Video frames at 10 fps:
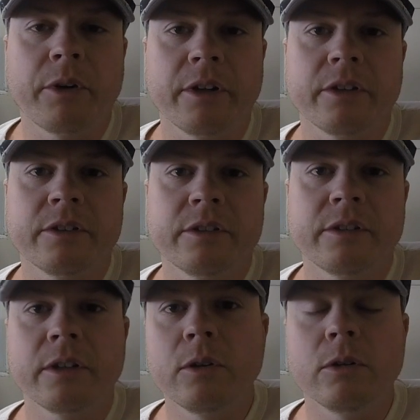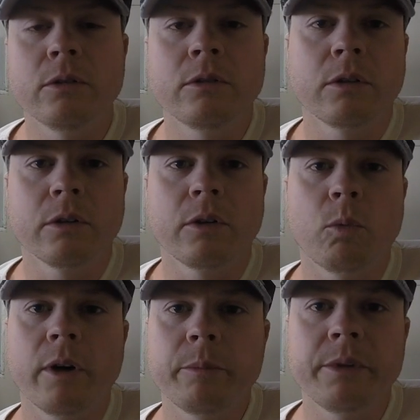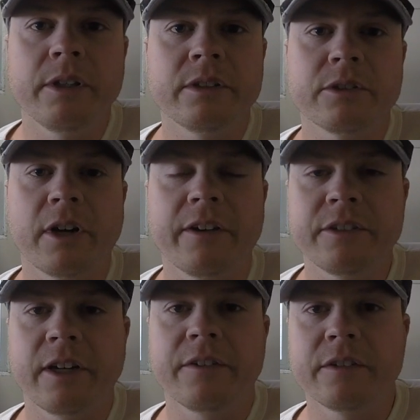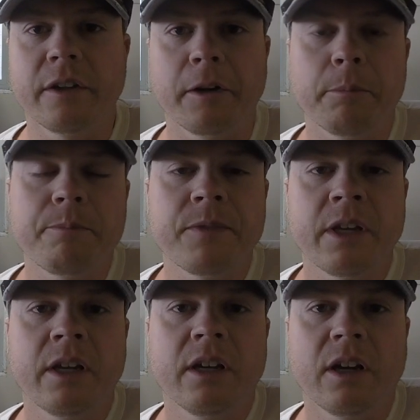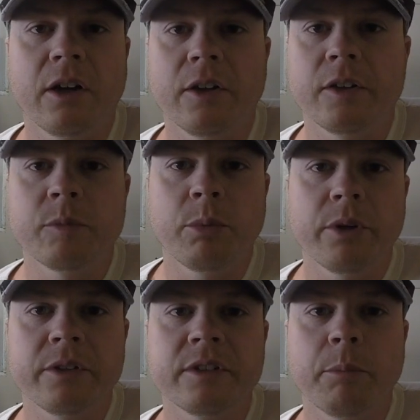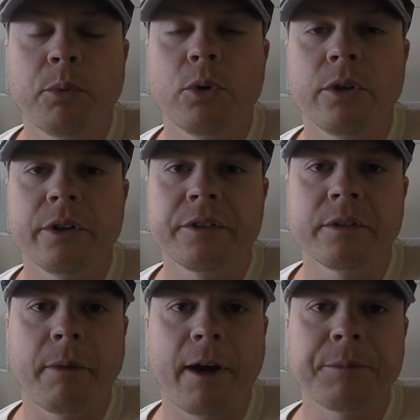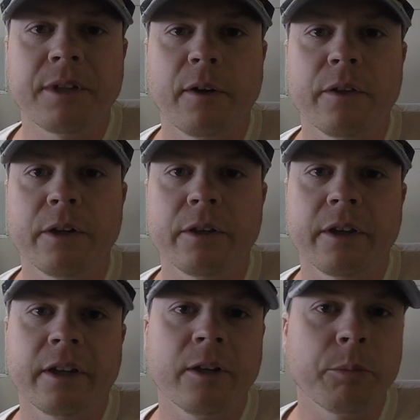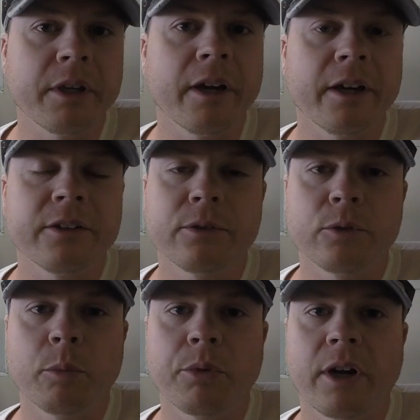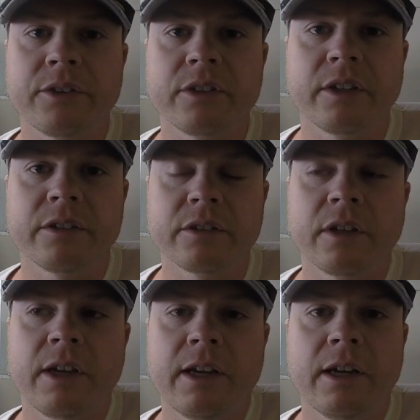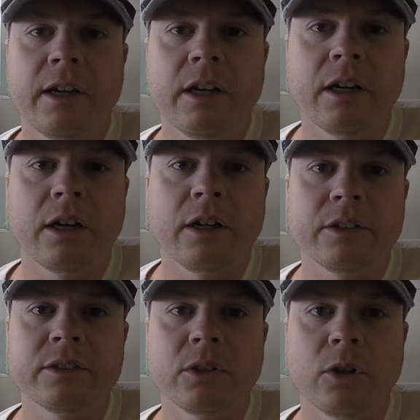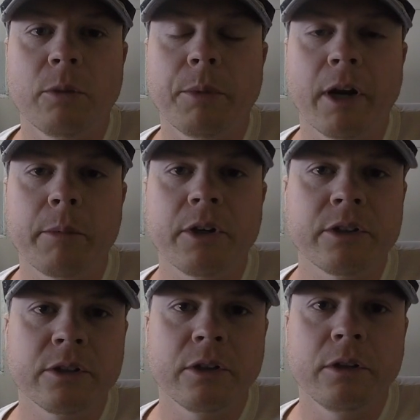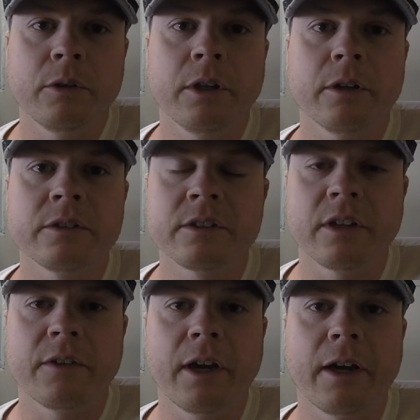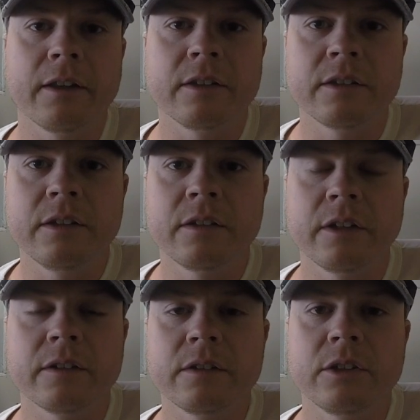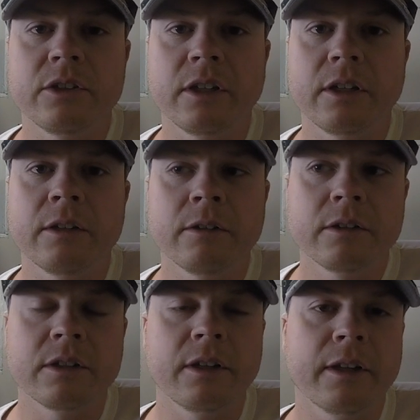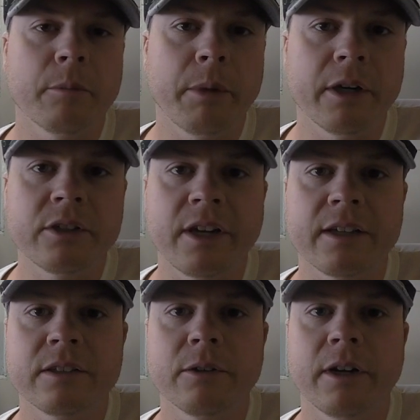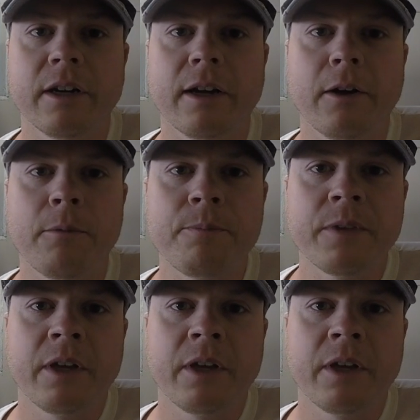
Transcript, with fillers: on a single or a one-piece drive shaft setup. Uh, it's pretty simple, and there's some apps out there that can help you guys through the process. Uh, so, but I'm going to show you here, since I've got the C ten C J sitting at a bare chassis right now,